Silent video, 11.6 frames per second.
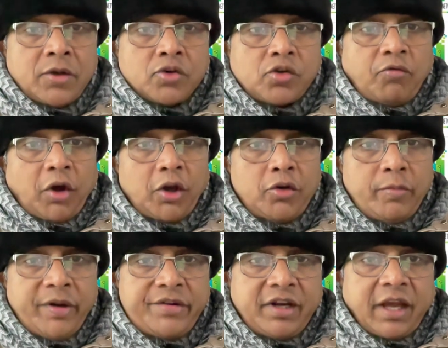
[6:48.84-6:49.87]
So
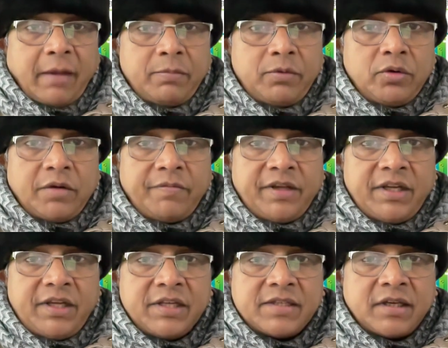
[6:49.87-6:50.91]
volumetric
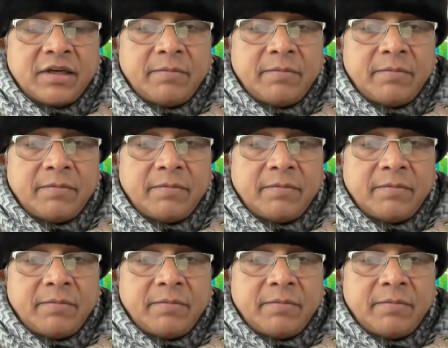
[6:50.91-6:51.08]
capnography is